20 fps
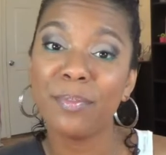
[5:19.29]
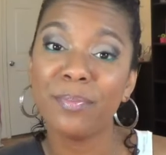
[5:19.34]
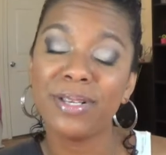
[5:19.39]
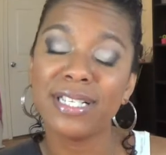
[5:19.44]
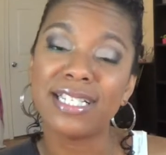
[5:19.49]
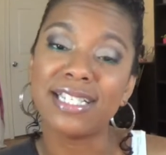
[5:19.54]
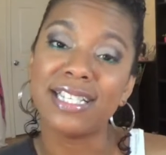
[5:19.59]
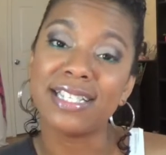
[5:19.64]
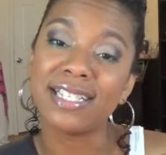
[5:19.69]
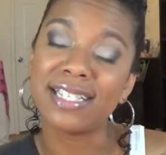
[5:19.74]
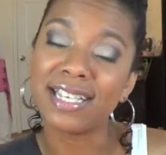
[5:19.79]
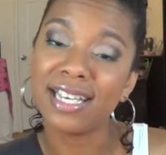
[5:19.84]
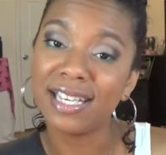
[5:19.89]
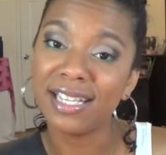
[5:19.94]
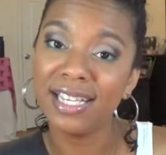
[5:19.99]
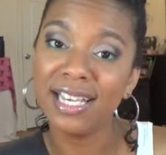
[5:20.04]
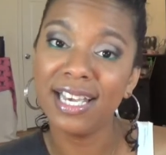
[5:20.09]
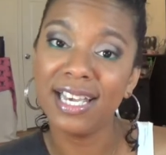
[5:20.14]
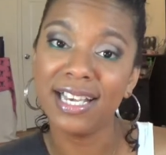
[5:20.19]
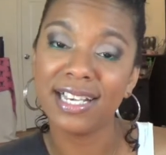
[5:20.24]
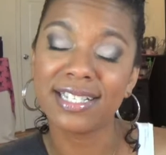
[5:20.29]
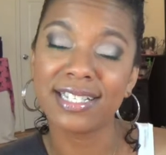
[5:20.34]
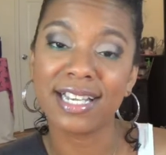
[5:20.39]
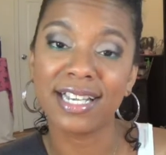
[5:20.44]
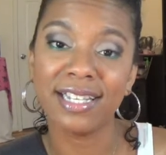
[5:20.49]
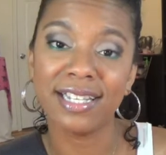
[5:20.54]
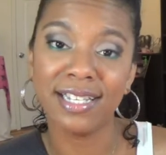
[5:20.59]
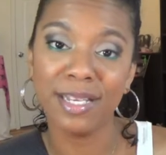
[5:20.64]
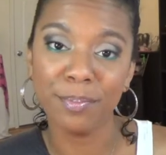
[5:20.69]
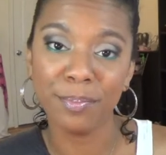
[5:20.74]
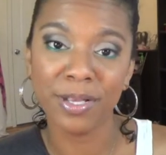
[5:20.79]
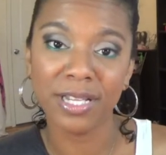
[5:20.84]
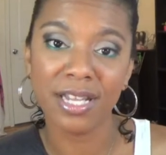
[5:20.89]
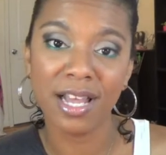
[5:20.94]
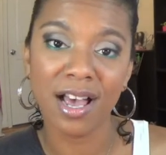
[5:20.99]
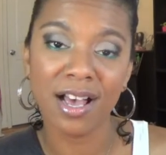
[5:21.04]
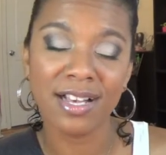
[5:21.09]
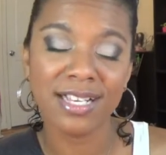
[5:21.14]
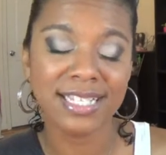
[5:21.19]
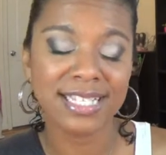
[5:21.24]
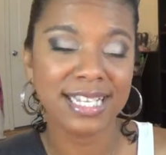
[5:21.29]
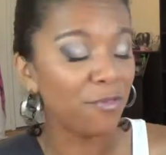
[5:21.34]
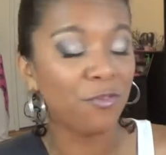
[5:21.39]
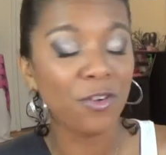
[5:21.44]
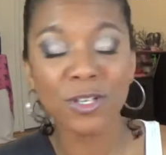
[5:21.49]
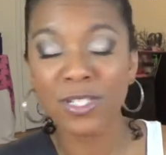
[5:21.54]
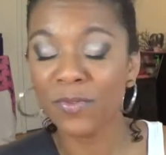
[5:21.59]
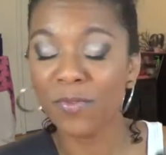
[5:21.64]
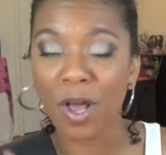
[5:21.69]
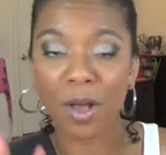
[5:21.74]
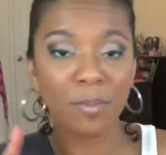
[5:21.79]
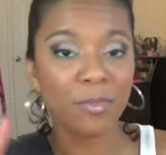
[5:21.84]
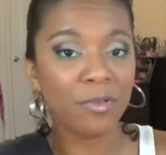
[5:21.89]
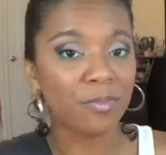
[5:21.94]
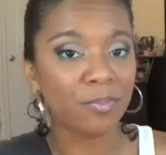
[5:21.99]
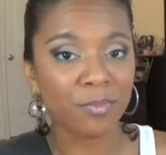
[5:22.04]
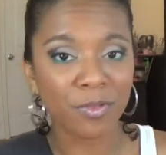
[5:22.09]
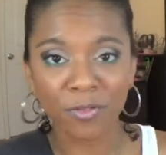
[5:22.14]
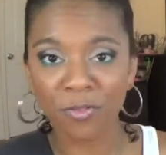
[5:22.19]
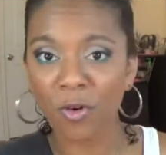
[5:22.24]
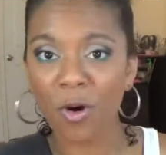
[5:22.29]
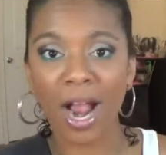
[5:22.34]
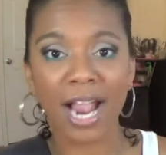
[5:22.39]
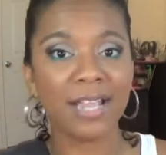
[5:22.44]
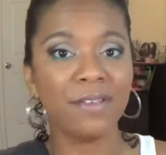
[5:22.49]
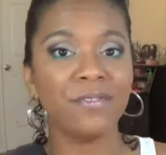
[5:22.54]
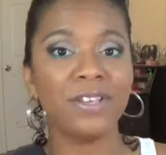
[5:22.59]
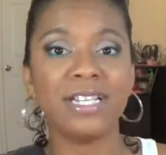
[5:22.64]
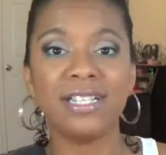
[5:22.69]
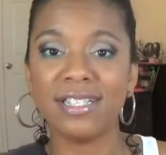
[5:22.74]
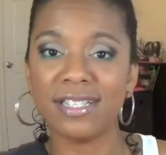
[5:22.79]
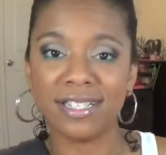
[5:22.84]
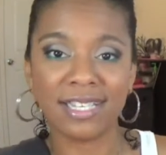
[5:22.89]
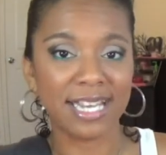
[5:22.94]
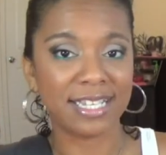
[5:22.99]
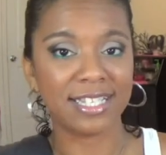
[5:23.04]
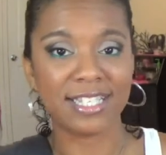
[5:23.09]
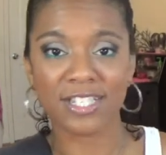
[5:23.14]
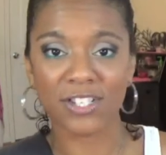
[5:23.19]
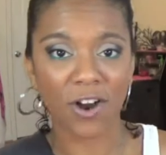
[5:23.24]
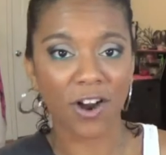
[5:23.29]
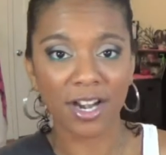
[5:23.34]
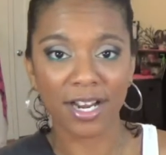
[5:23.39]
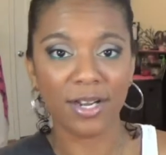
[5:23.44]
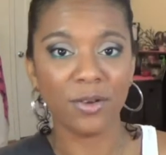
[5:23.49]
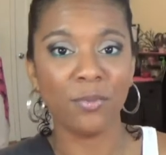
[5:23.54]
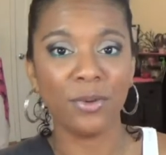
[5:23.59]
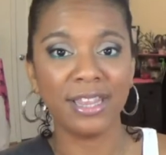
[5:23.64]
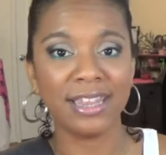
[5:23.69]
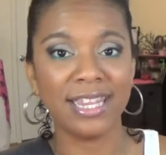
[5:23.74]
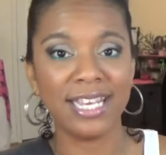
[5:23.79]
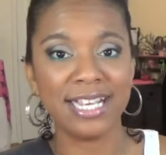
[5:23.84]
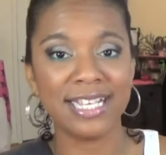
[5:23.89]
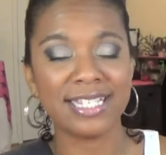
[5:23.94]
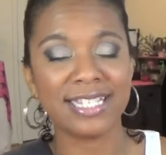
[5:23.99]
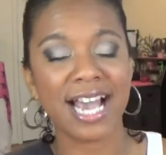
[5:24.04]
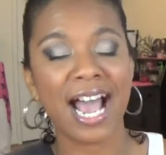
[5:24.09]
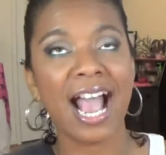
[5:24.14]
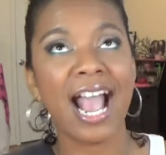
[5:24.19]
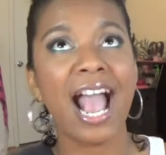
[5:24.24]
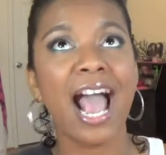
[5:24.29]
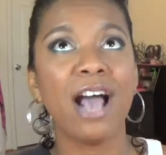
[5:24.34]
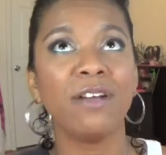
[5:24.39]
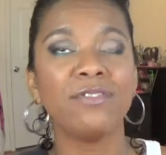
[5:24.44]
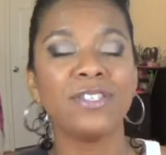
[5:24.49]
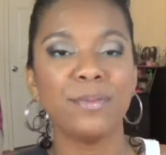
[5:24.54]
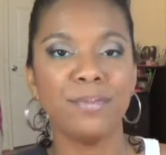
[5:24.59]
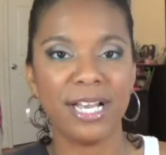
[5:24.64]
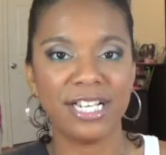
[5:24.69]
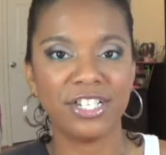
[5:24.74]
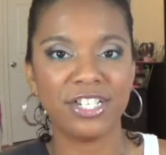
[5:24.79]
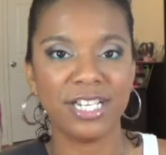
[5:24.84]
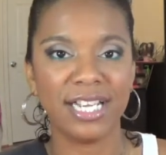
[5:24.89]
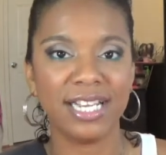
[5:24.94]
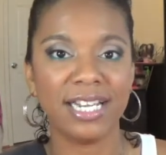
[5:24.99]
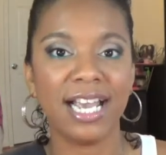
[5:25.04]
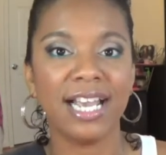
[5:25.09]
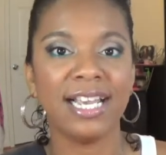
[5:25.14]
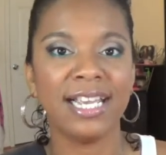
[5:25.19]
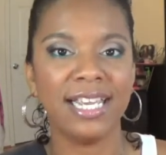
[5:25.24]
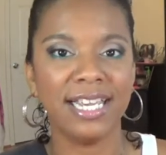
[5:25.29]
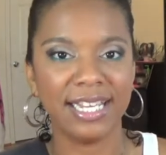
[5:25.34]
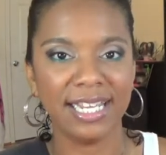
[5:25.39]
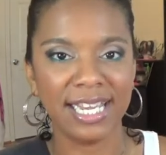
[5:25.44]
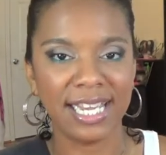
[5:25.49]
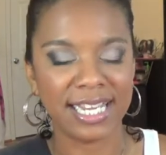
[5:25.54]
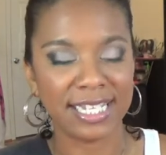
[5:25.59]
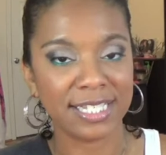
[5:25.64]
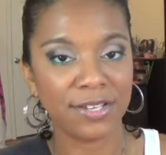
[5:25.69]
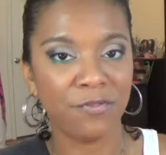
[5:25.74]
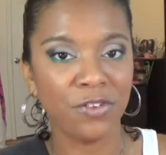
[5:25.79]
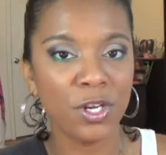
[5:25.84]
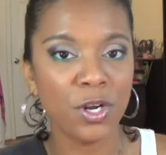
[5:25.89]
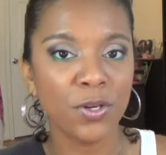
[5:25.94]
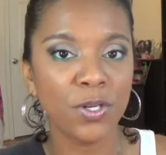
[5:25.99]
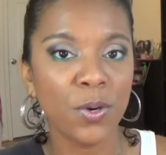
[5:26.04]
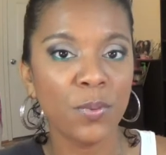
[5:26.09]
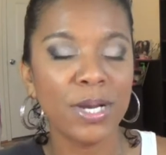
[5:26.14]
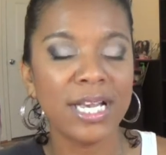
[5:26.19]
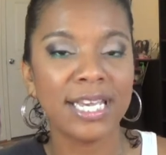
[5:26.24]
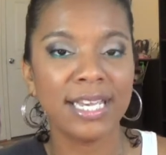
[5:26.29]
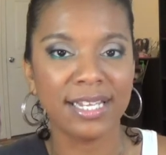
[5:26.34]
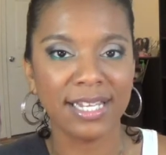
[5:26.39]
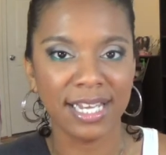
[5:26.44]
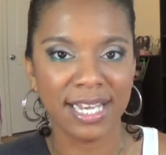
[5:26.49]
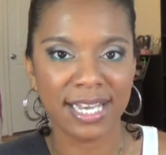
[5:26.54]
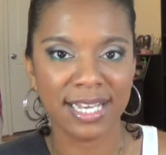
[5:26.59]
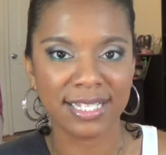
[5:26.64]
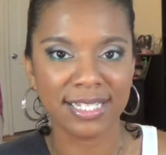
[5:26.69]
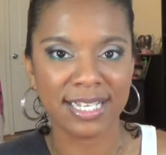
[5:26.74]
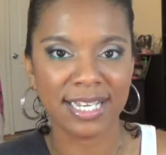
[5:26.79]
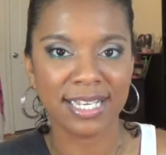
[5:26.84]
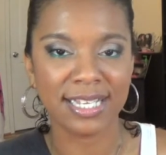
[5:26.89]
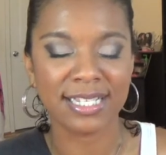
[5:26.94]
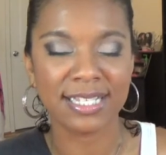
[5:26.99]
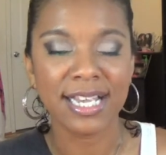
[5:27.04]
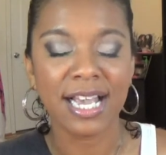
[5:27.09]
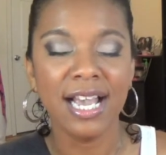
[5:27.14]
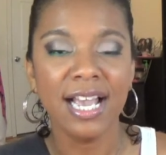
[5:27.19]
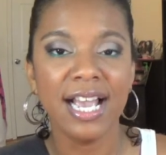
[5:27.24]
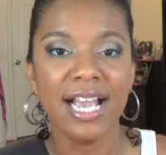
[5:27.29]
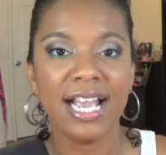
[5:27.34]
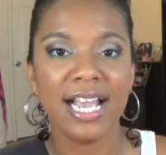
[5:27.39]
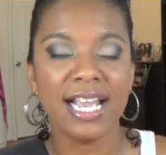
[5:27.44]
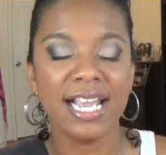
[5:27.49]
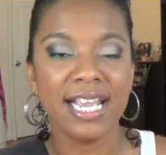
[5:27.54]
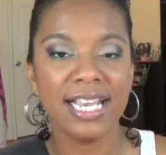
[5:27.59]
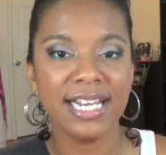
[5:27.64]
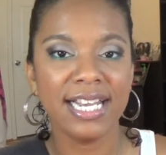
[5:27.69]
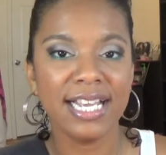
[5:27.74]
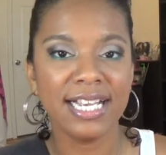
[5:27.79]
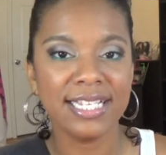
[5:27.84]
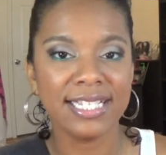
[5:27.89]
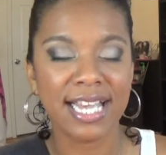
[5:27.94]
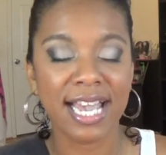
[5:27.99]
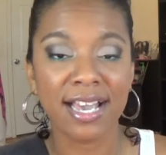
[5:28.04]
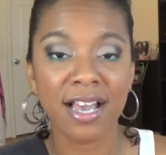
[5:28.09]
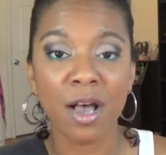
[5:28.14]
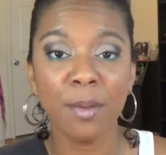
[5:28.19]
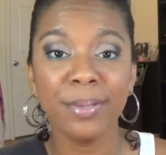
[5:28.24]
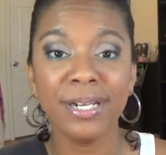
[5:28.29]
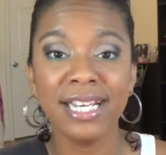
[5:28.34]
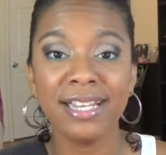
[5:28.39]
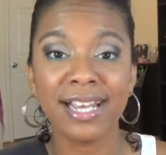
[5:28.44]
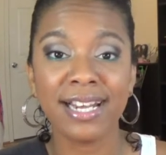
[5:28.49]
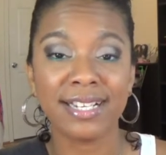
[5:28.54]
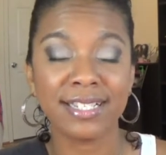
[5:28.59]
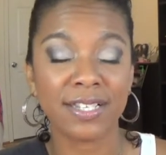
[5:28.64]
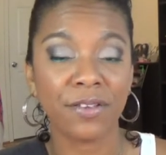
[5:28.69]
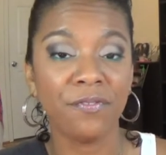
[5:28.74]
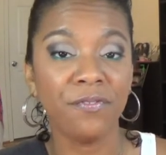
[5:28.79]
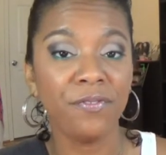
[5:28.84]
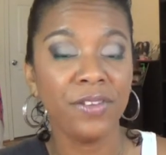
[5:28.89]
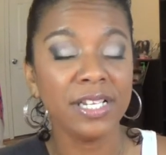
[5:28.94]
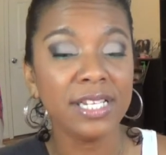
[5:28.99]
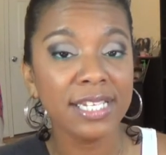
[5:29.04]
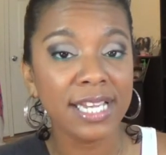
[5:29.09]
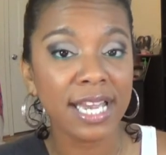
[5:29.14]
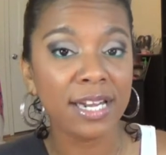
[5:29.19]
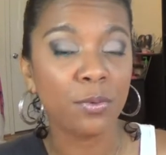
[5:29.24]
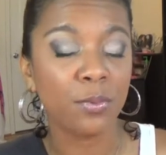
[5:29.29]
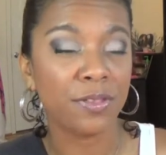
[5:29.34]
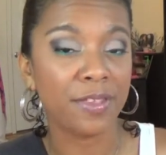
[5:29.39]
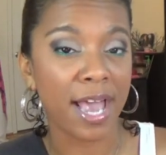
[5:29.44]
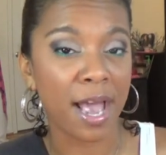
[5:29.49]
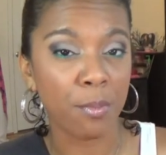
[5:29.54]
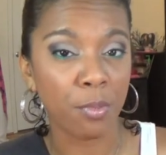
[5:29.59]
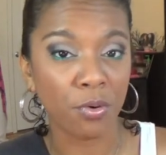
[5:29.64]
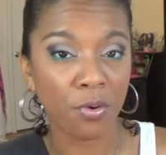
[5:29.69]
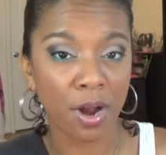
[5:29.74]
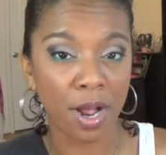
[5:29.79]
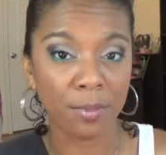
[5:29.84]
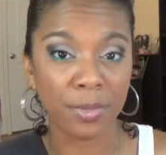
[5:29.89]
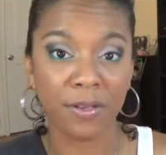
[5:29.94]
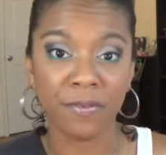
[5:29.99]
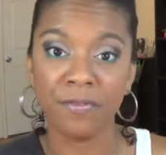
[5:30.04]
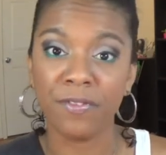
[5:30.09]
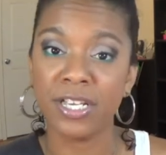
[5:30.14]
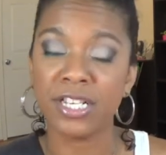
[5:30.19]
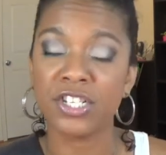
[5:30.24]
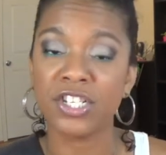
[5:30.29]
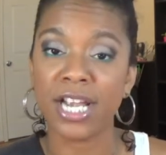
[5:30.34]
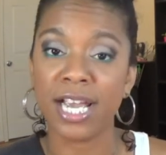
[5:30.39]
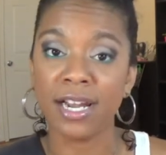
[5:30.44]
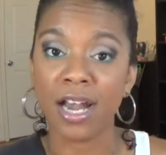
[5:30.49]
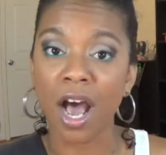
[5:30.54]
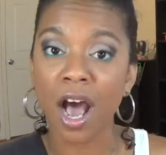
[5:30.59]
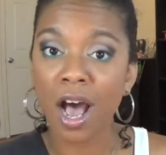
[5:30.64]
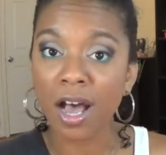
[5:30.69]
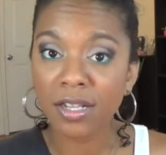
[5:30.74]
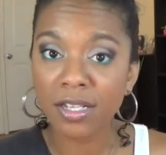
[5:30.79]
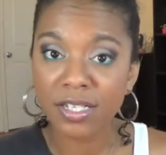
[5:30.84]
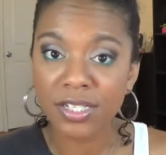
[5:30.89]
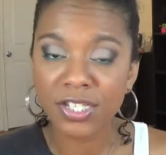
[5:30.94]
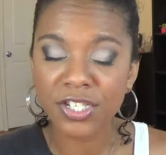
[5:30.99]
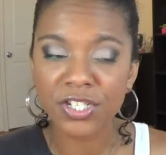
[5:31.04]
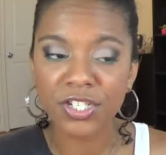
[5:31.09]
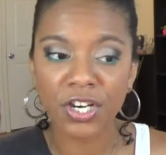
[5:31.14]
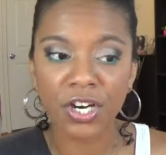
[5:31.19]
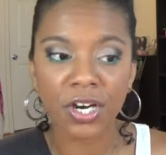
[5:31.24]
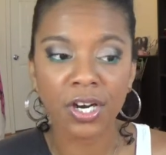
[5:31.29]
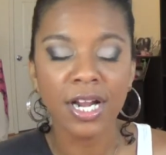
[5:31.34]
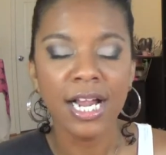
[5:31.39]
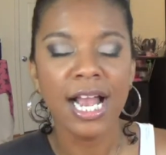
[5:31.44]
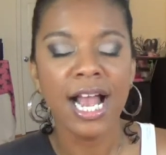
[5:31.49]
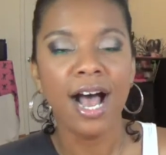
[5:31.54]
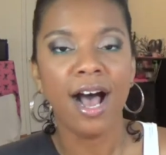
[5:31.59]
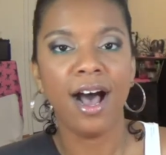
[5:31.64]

up is this Gilly Hicks lip gloss. And first of all, before I even get started with this, I have to mention Gilly Hicks. If you don't know what Gilly Hicks is, it is a company that is affiliated with Abercrombie & Fitch and Hollister.